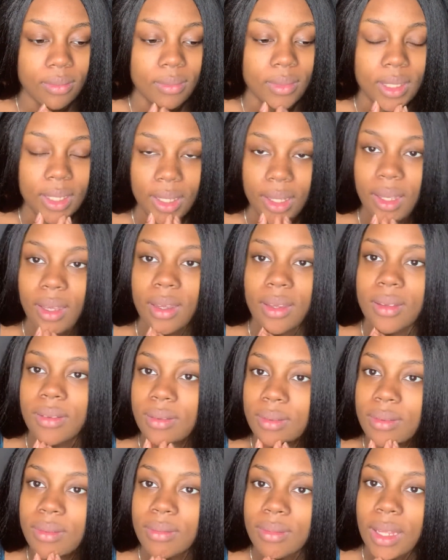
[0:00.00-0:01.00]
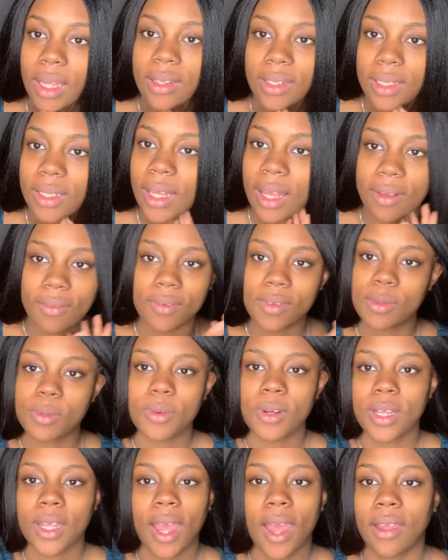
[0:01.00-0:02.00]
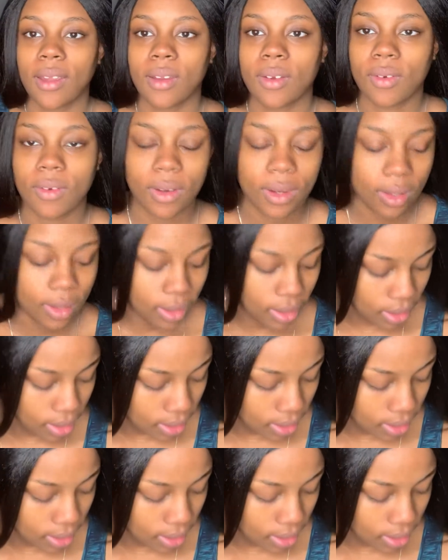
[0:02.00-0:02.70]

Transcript: Yeah, I think that was pretty accurate.